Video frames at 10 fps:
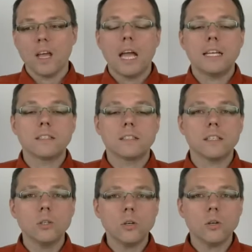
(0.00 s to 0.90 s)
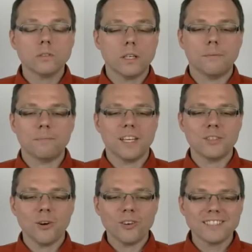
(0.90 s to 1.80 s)
It
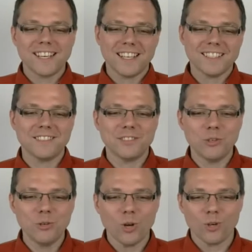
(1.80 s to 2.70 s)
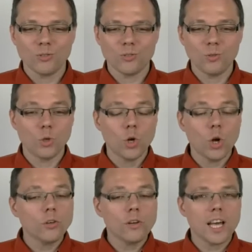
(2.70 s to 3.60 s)
oxidases the glucose to
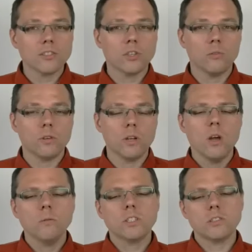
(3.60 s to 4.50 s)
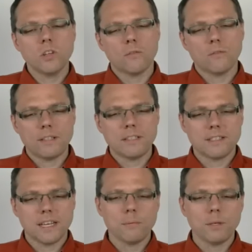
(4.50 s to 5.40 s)
gluconolactone, which is not very
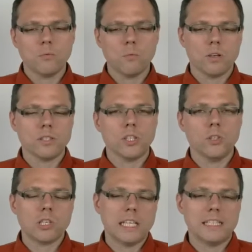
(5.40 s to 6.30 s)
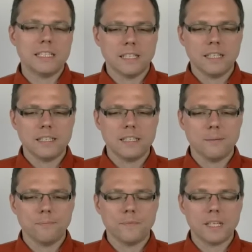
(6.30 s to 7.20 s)
stable in water. Usually it
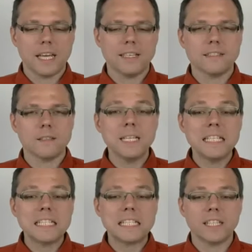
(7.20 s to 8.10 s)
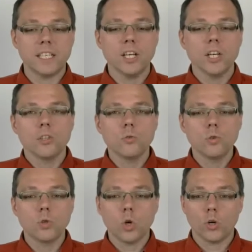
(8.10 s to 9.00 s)
decays immediately to
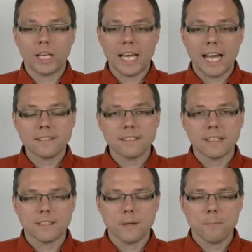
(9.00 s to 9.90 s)
gluconic acid.